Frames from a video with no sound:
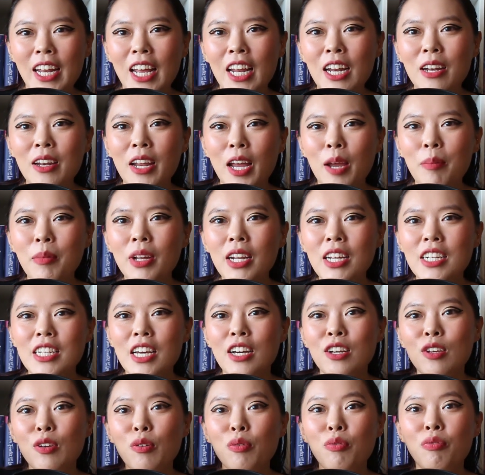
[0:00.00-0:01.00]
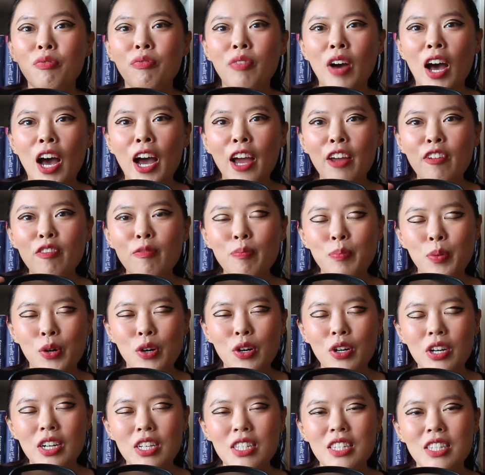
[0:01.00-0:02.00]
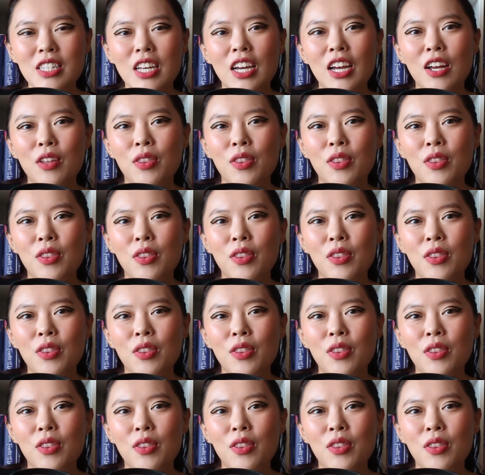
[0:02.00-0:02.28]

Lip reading: and today I'm going to tell you 5 books